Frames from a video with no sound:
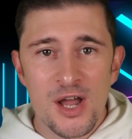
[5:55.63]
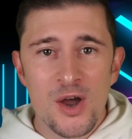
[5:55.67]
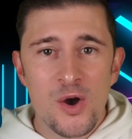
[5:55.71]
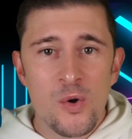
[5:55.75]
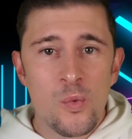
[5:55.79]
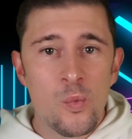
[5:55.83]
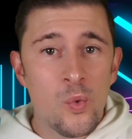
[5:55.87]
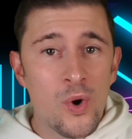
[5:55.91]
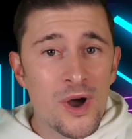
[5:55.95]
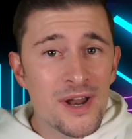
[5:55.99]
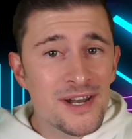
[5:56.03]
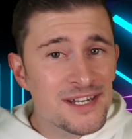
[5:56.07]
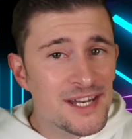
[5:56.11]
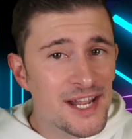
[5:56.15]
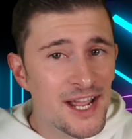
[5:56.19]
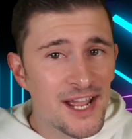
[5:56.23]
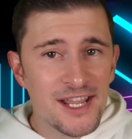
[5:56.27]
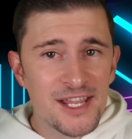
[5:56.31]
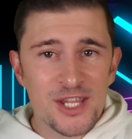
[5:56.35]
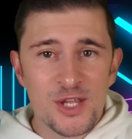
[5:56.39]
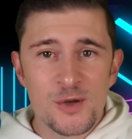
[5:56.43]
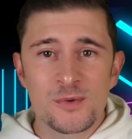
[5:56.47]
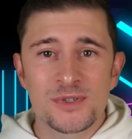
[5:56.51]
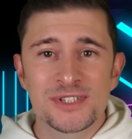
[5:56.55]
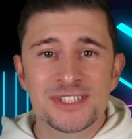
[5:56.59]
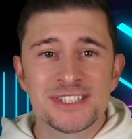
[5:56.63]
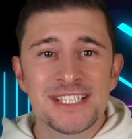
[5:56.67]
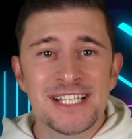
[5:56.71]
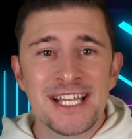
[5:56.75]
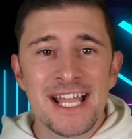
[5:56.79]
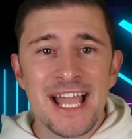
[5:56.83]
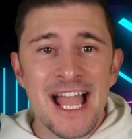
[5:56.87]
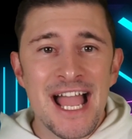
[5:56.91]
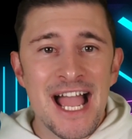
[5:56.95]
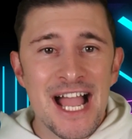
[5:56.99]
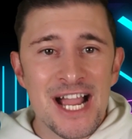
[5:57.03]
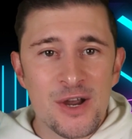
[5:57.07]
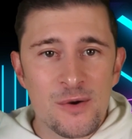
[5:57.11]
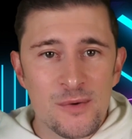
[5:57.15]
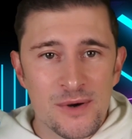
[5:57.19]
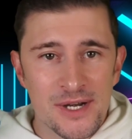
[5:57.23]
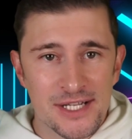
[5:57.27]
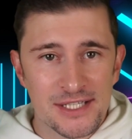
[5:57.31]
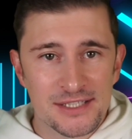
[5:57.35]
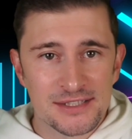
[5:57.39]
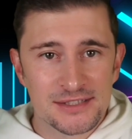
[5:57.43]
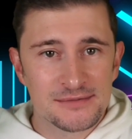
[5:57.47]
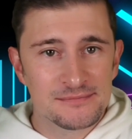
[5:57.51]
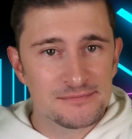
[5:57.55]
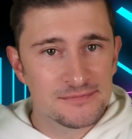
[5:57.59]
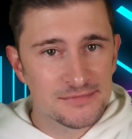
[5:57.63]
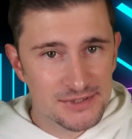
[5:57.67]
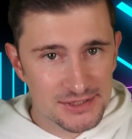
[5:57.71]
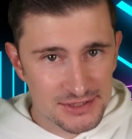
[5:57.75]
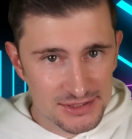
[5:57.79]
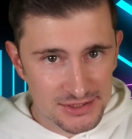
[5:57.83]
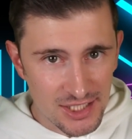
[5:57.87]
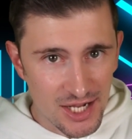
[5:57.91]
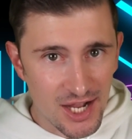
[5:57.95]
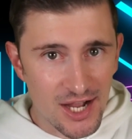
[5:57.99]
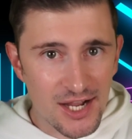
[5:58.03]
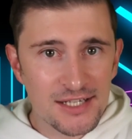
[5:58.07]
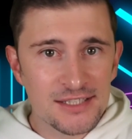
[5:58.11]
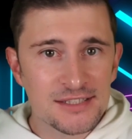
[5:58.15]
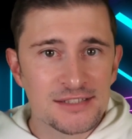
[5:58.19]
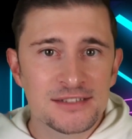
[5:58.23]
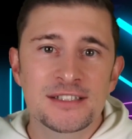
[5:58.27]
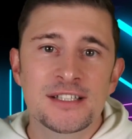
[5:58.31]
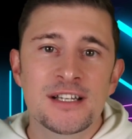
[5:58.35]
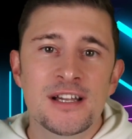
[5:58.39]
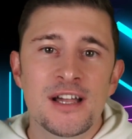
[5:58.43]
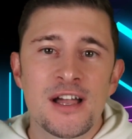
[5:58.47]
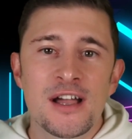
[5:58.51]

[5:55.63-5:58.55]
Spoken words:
One day you will see equities, stocks,